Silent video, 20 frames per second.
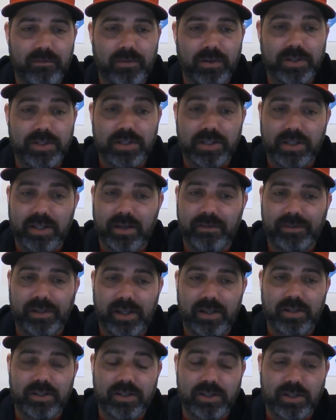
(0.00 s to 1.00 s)
Versus
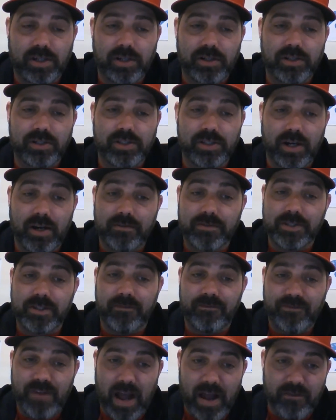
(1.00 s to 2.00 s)
left-handed starters, they're averaging
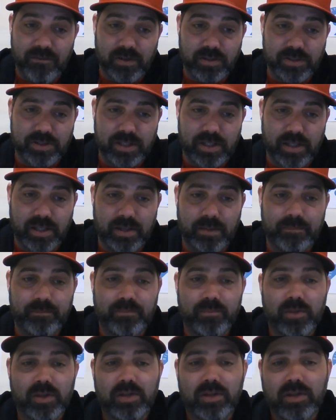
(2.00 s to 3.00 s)
5 runs a game,
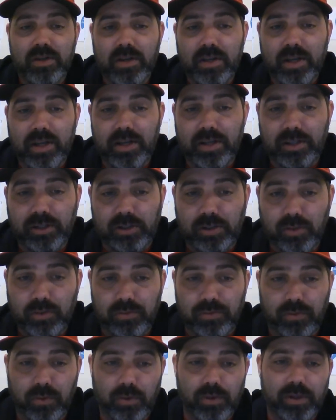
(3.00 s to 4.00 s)
hitting
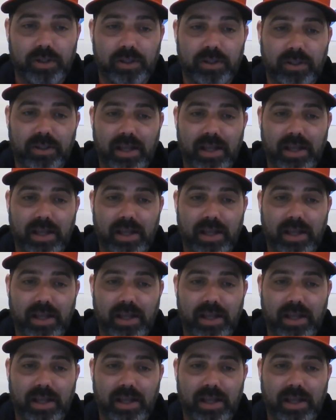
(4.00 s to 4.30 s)
.240.